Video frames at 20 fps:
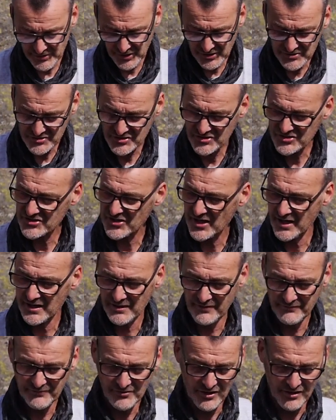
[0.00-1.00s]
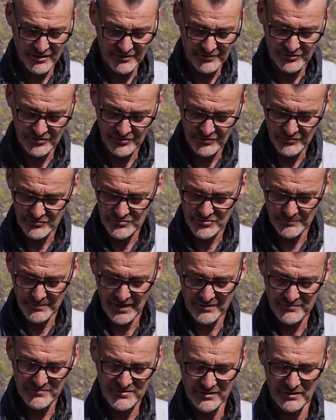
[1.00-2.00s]
can see they've got a huge
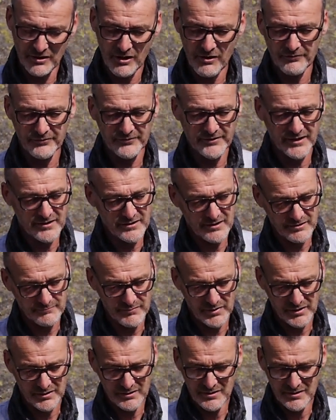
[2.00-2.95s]
amount of loft in them,